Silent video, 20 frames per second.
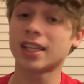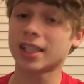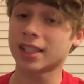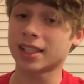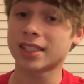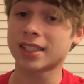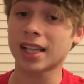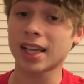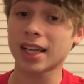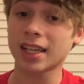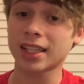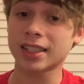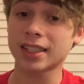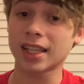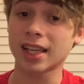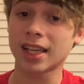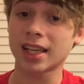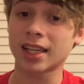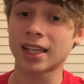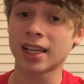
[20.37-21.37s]
The second
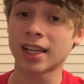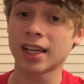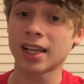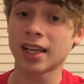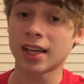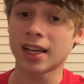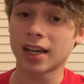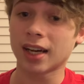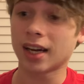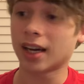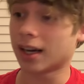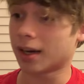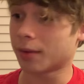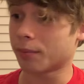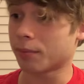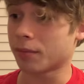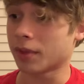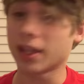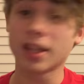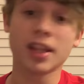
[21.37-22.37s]
thing,
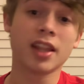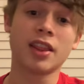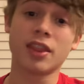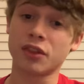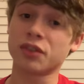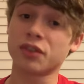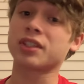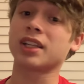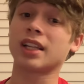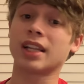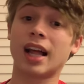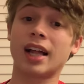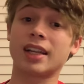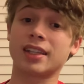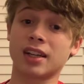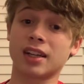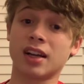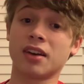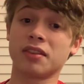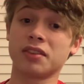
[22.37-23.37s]
there's a lot
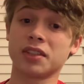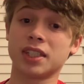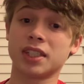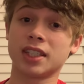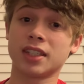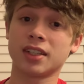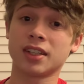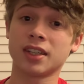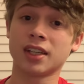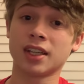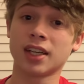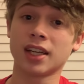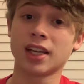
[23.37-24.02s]
to cover here,